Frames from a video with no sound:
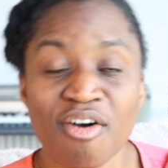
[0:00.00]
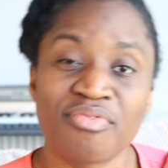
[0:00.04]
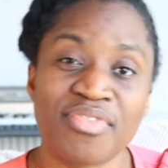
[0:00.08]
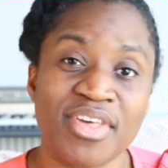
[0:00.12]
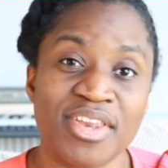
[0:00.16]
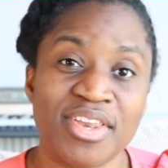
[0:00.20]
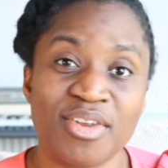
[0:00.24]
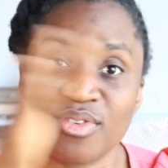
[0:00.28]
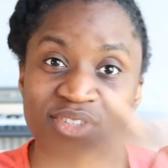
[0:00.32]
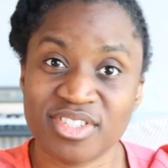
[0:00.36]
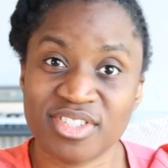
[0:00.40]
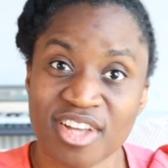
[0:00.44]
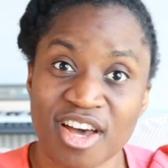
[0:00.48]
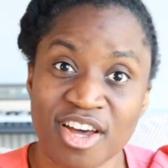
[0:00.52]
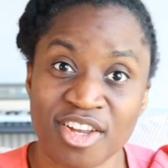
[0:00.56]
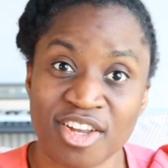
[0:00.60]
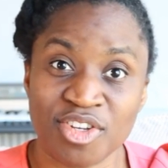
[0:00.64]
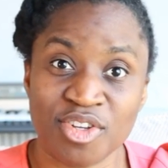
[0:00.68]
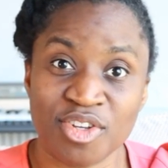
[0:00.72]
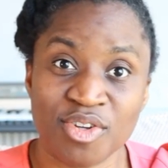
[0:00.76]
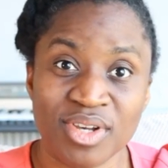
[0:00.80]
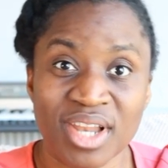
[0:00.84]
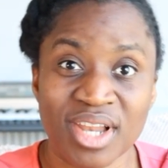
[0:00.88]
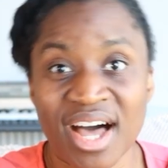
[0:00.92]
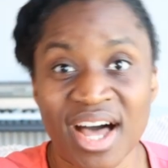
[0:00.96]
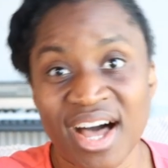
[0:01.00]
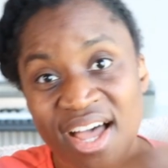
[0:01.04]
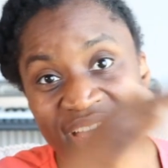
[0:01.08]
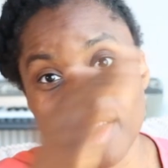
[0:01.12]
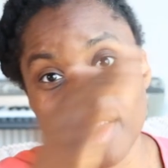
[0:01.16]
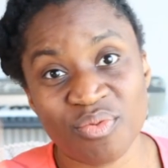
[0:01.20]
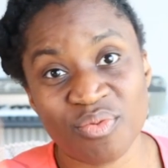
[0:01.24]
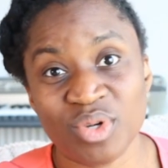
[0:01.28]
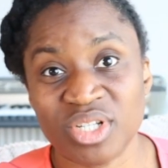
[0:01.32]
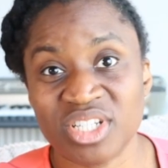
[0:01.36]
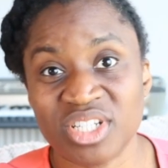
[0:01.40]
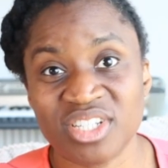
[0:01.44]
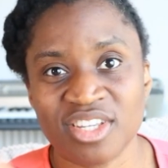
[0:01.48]
Then it would start a new live,
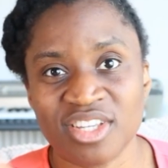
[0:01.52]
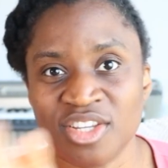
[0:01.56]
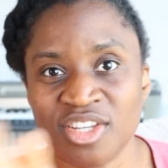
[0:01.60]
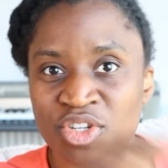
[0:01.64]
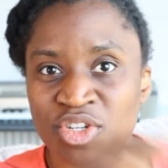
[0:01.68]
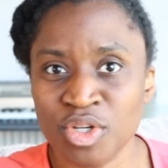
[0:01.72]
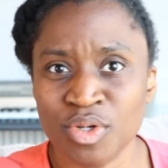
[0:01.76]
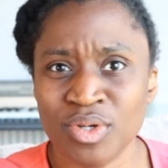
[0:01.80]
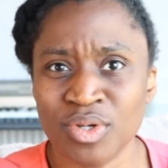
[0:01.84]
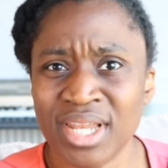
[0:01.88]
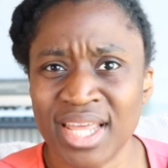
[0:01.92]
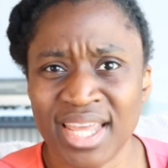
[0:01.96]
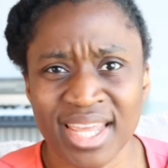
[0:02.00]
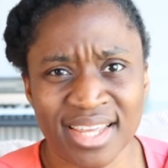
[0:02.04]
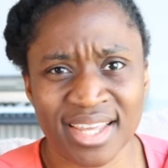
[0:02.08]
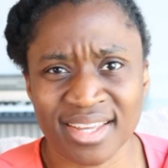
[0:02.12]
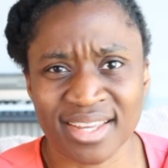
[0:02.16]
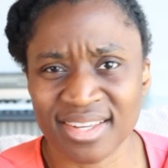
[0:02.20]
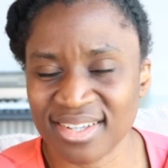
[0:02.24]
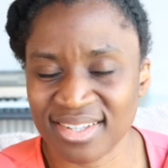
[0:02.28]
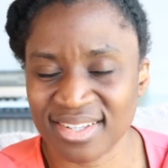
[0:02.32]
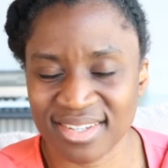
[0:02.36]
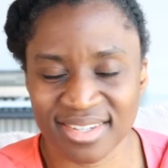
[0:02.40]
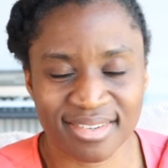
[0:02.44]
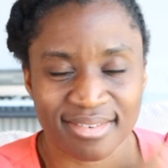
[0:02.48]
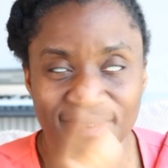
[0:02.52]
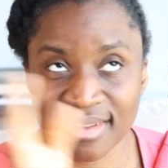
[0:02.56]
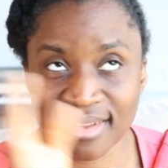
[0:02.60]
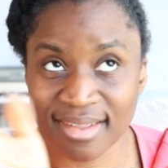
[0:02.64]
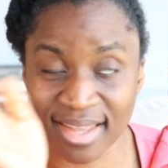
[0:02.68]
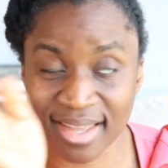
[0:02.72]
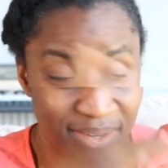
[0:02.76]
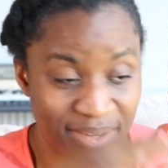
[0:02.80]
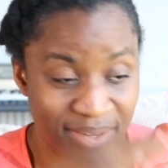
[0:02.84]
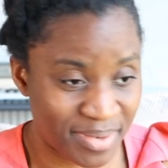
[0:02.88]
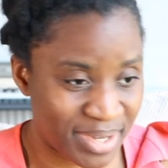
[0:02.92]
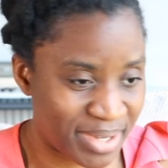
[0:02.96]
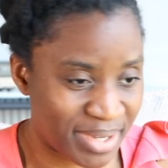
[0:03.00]
which is a new link, and
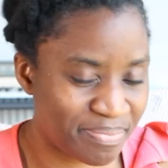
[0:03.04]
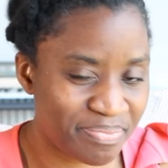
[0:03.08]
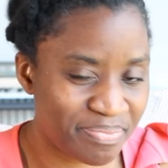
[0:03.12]
anyway.